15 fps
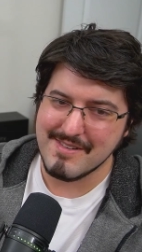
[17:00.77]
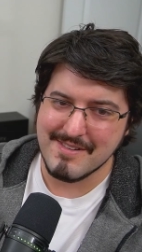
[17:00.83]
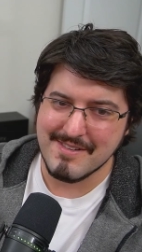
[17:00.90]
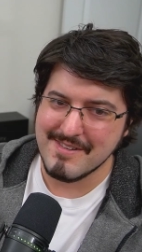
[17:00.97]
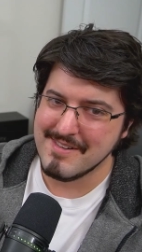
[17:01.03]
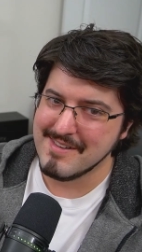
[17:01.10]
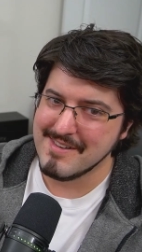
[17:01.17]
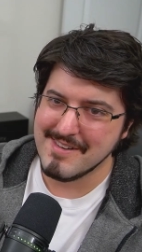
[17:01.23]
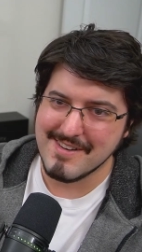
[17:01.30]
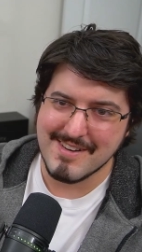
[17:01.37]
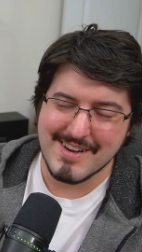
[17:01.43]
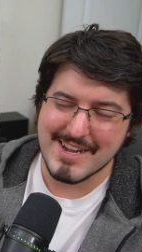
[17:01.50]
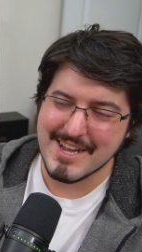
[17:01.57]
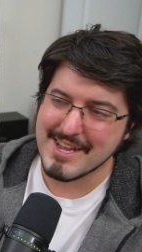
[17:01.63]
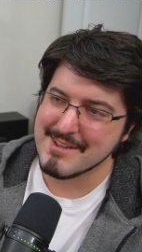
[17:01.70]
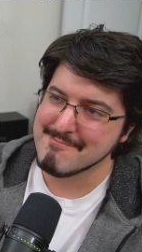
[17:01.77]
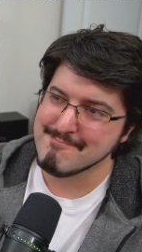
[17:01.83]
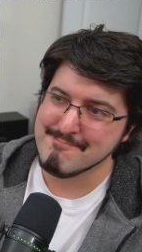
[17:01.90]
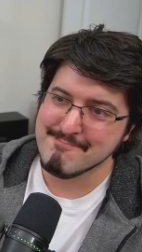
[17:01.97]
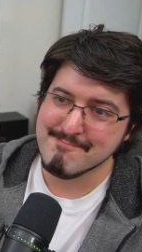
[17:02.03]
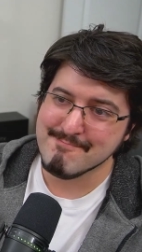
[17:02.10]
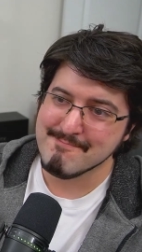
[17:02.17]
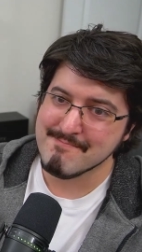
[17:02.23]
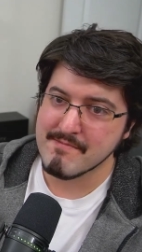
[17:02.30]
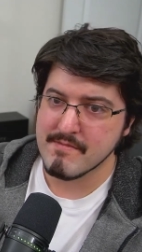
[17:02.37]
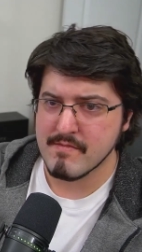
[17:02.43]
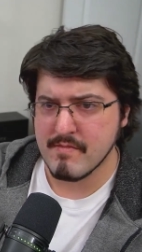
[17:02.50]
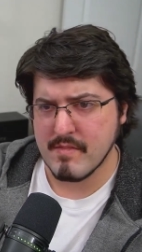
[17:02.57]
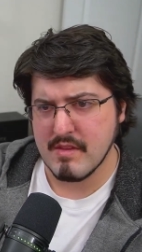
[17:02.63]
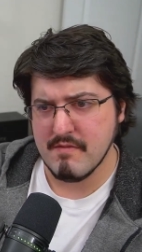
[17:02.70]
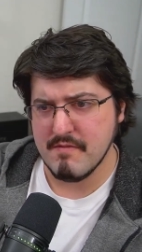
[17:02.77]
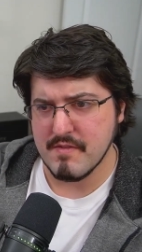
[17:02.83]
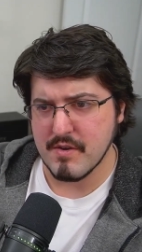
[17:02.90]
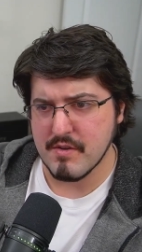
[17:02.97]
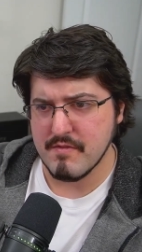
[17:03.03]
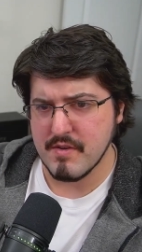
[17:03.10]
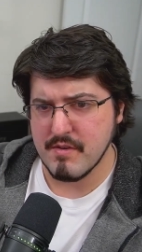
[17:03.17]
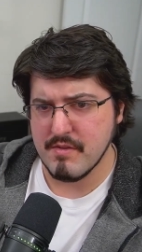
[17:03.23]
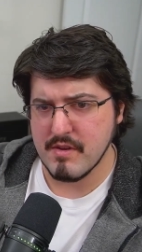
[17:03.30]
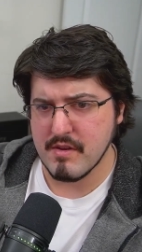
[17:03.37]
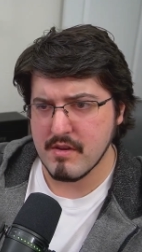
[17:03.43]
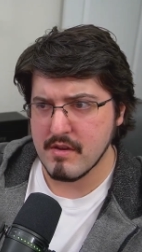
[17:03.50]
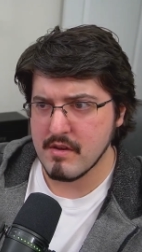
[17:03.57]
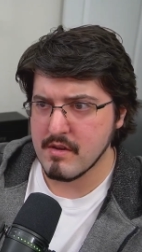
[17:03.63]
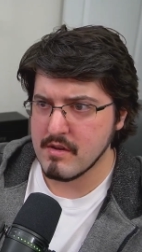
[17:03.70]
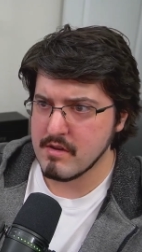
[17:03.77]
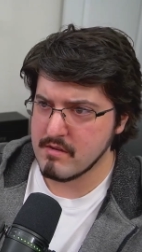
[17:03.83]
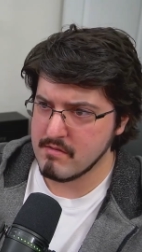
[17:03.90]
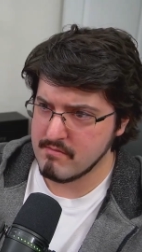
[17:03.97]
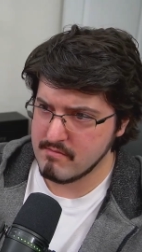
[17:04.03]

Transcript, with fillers: That's the photophone, which photophone? used light